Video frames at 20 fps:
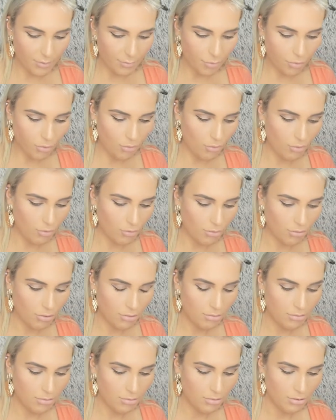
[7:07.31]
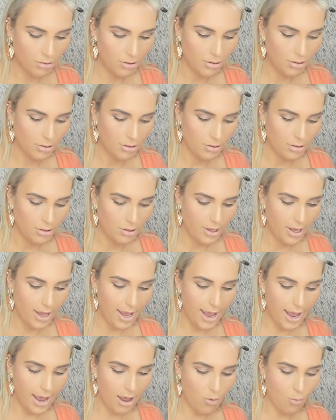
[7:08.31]
pull
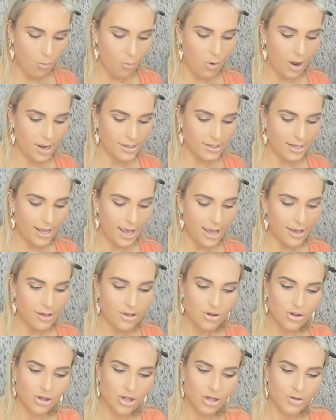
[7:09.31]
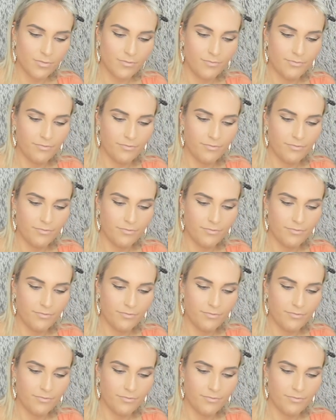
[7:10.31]
out one lash.